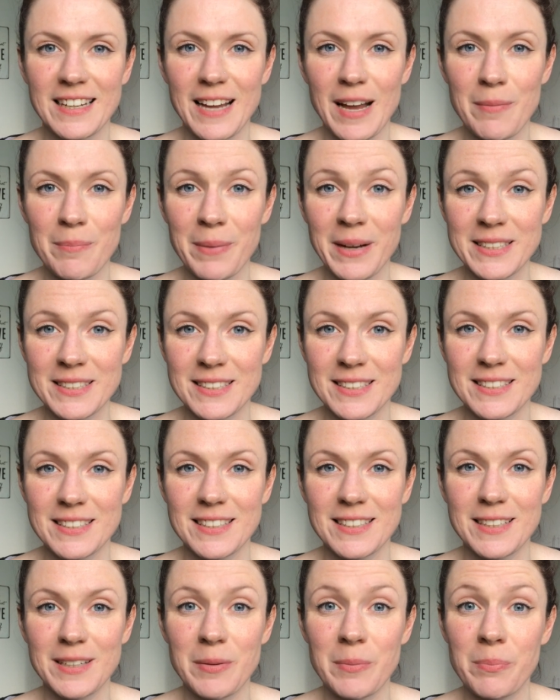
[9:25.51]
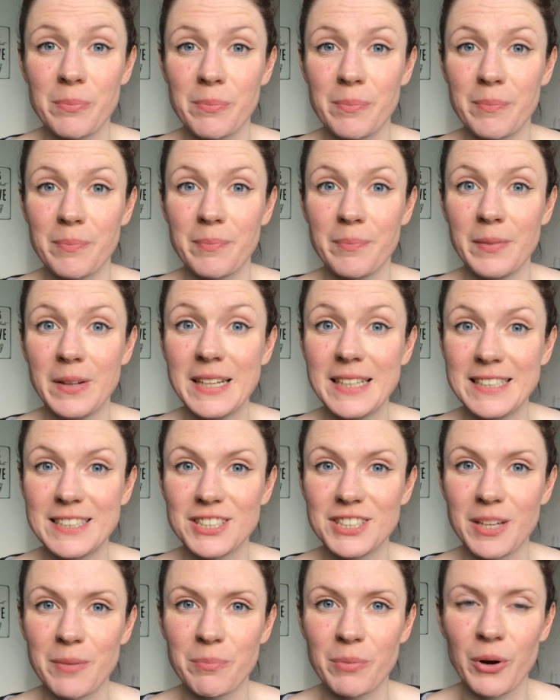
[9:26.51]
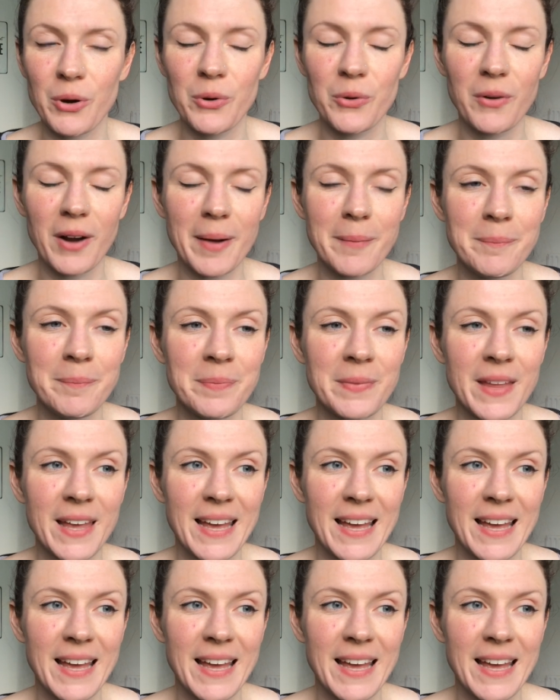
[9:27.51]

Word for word: Ambassador Leadership Programme,